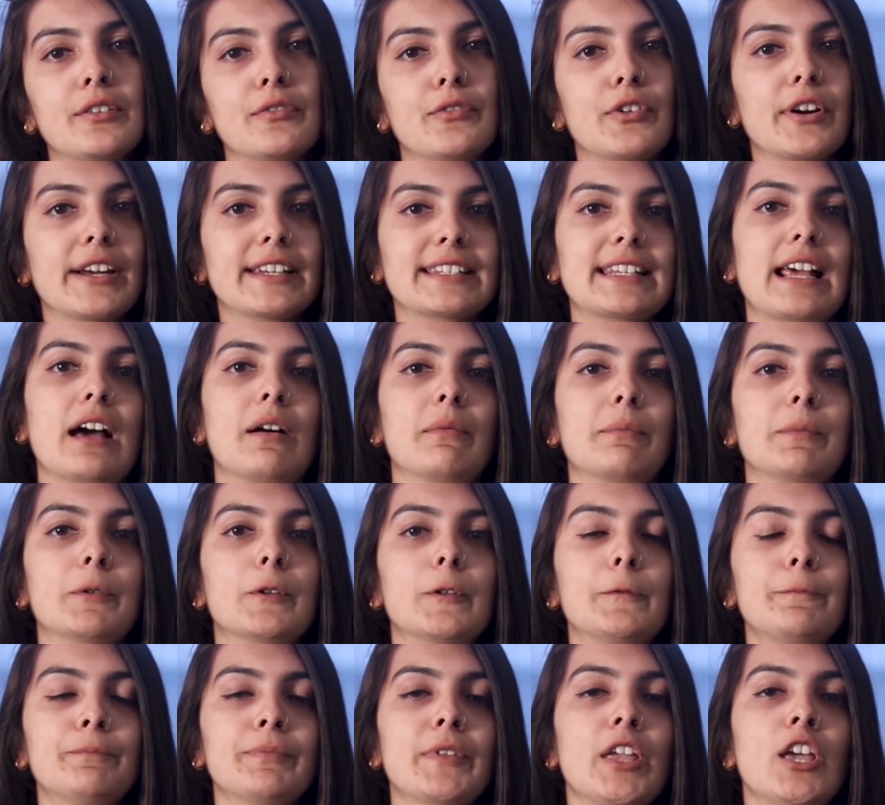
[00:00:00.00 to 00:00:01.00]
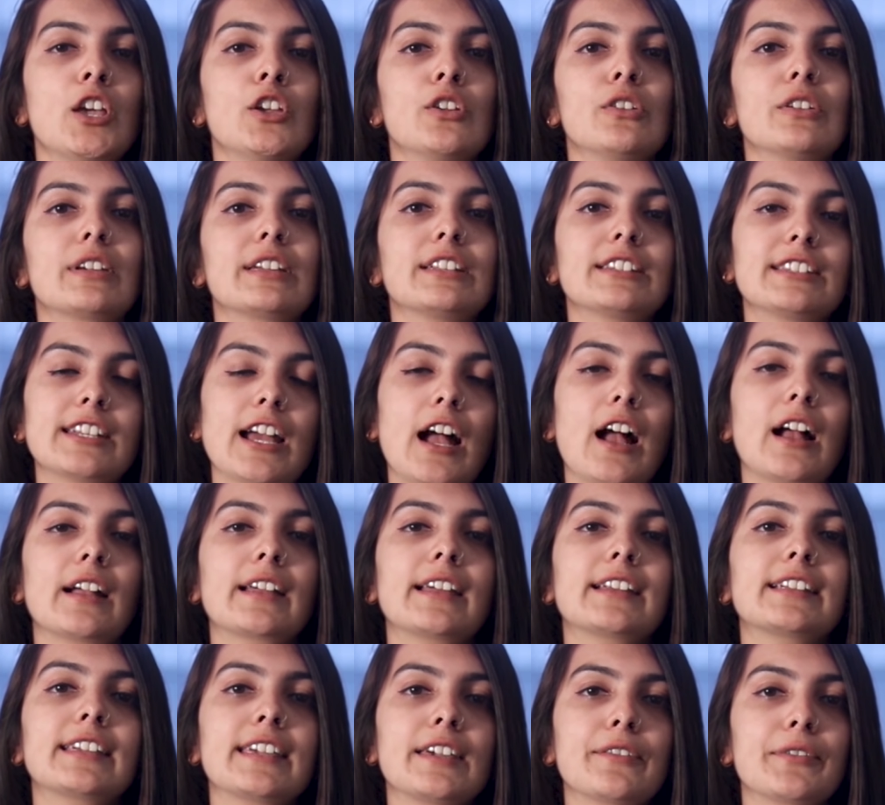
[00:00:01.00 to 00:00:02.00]
For example, you can
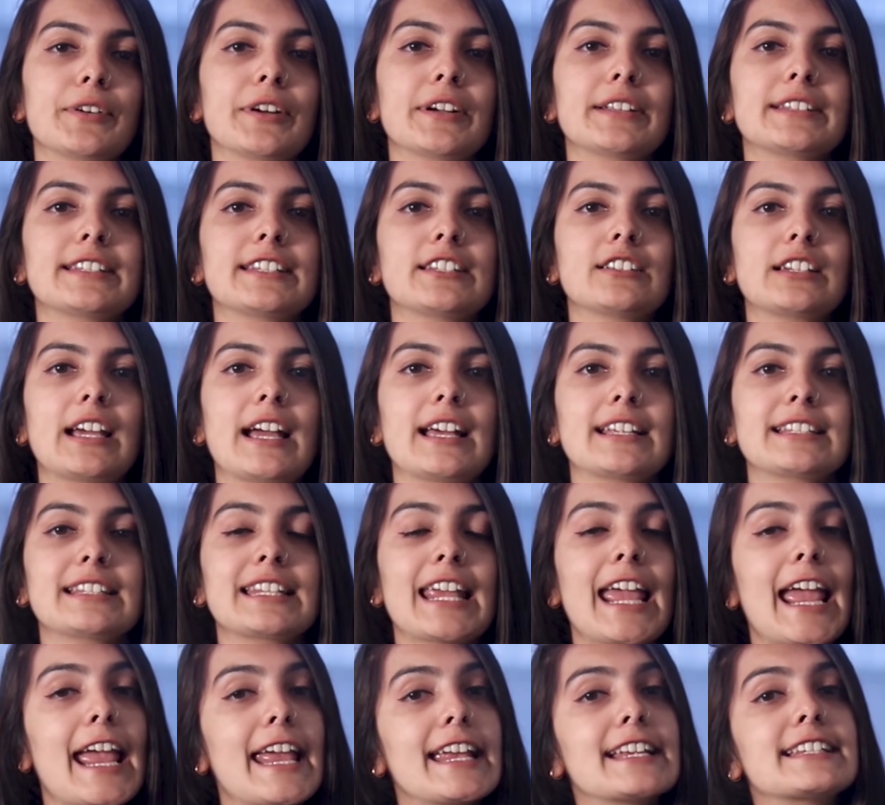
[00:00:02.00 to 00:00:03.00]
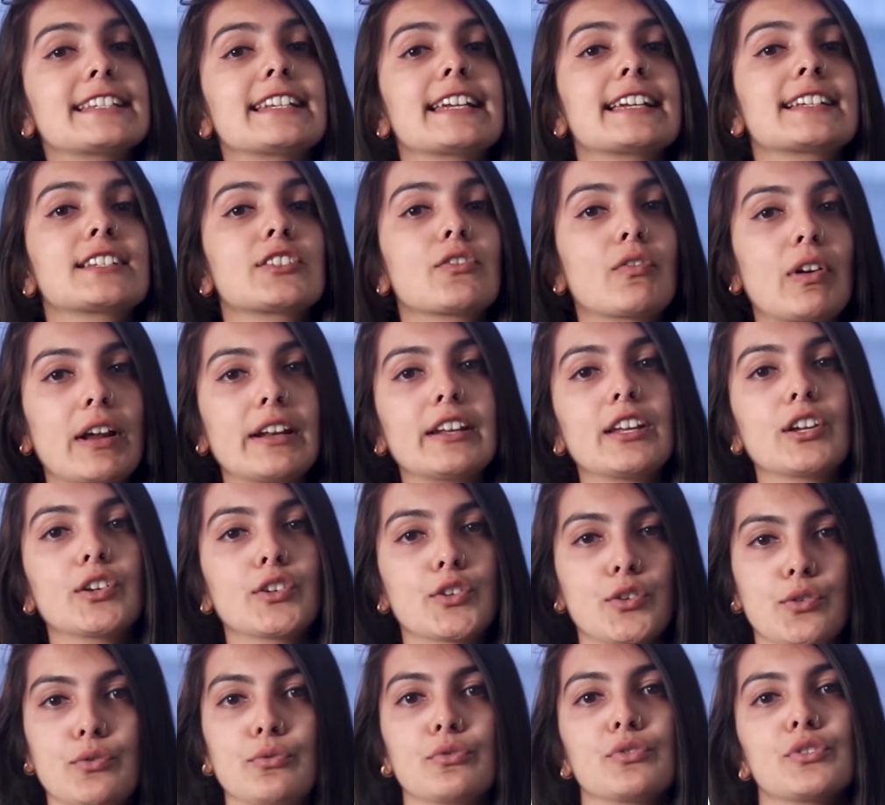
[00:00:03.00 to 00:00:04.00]
target keywords such as ASICS running
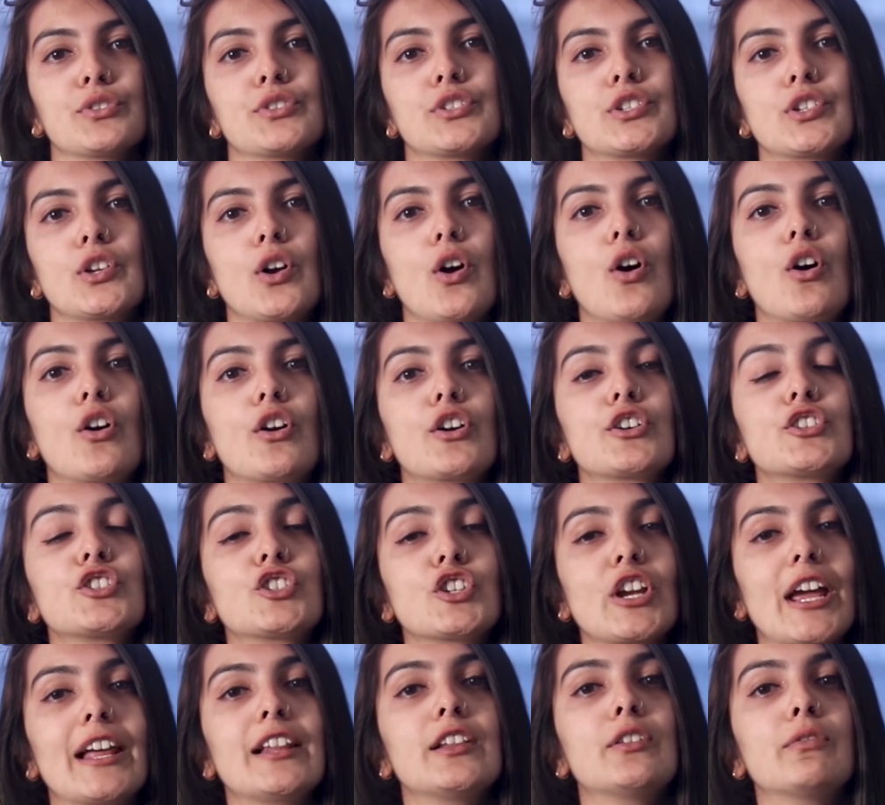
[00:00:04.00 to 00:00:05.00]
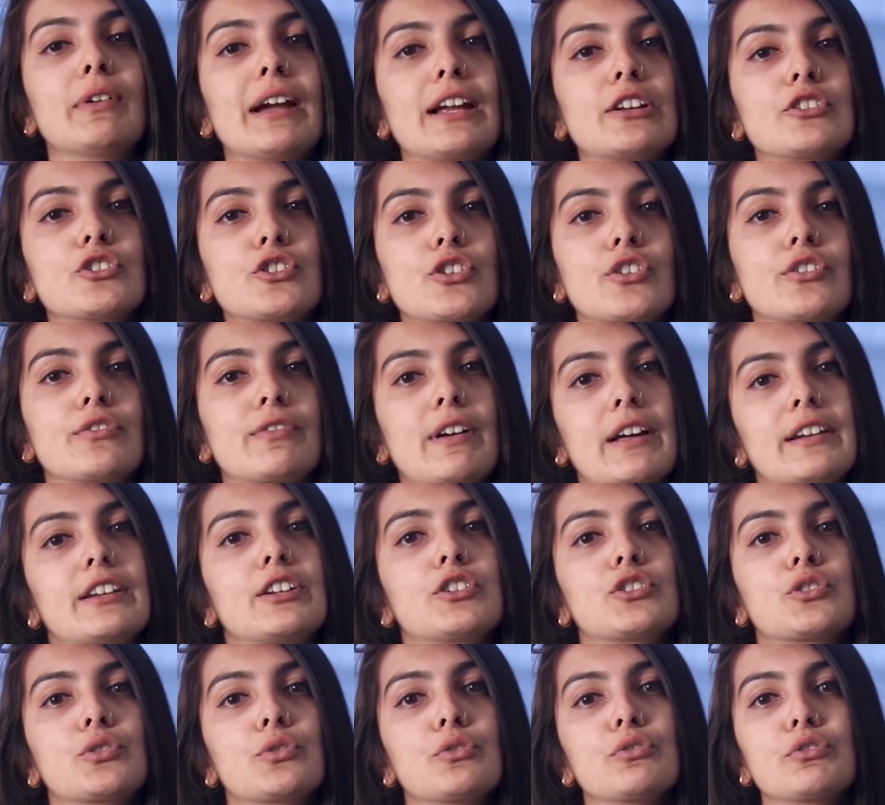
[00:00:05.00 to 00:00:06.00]
shoes or Gel Venture
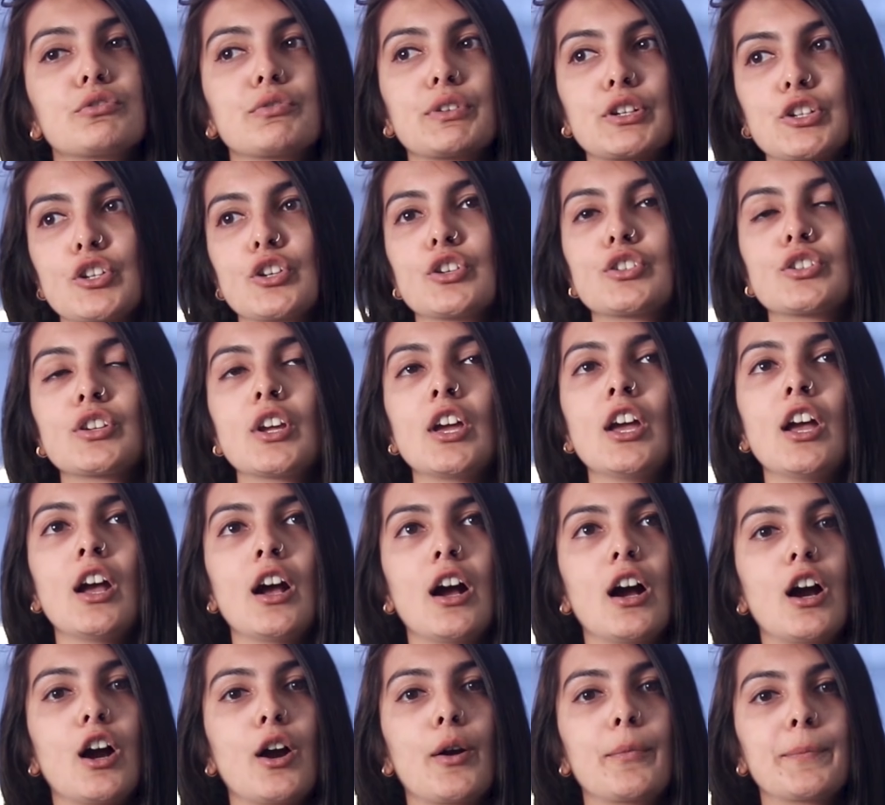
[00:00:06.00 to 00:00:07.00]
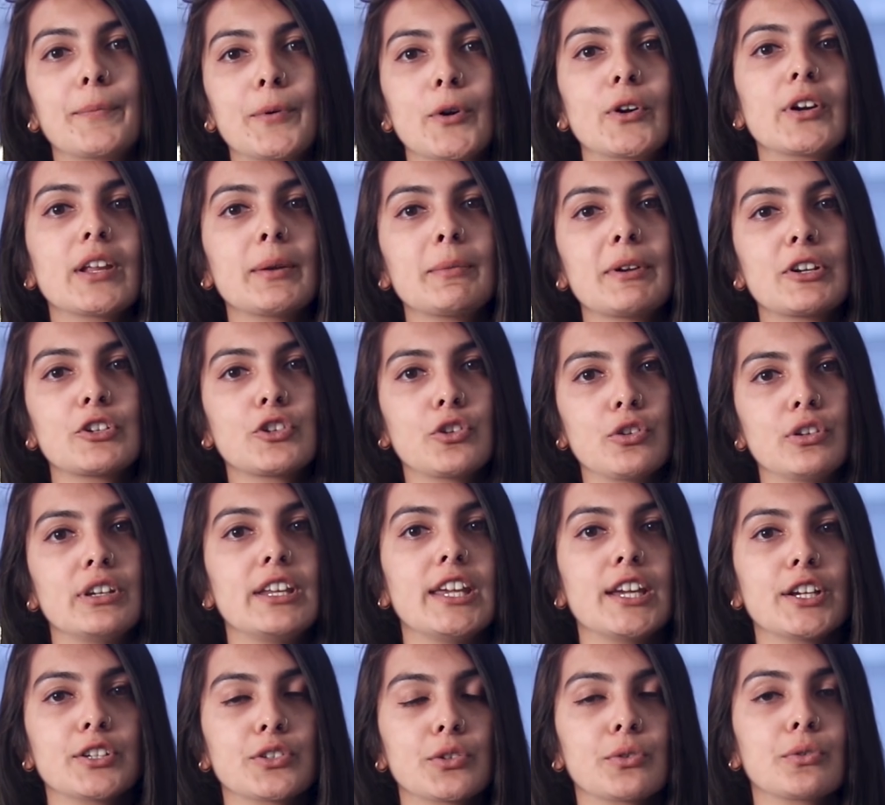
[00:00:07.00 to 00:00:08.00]
running shoes, which is uh, pretty much
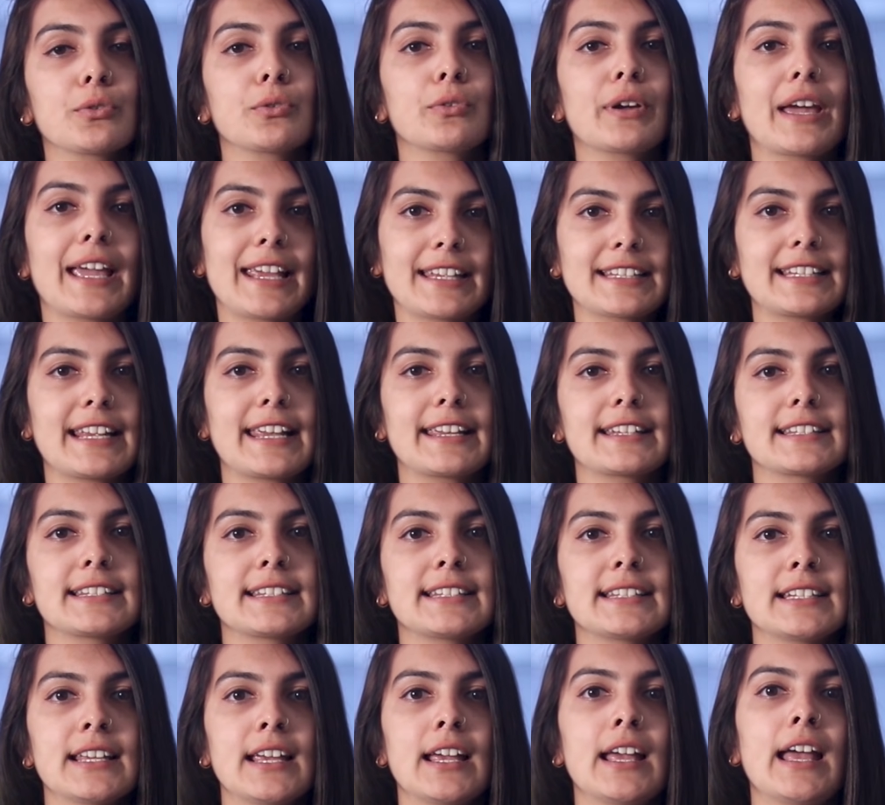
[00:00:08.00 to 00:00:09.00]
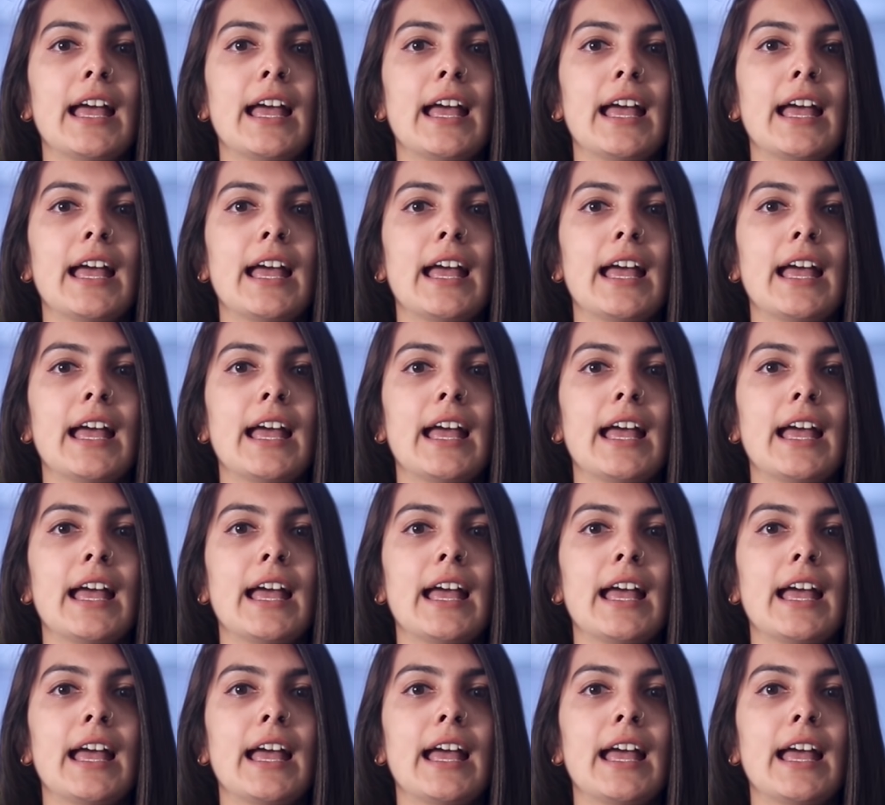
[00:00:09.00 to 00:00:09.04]
unique to ASICS.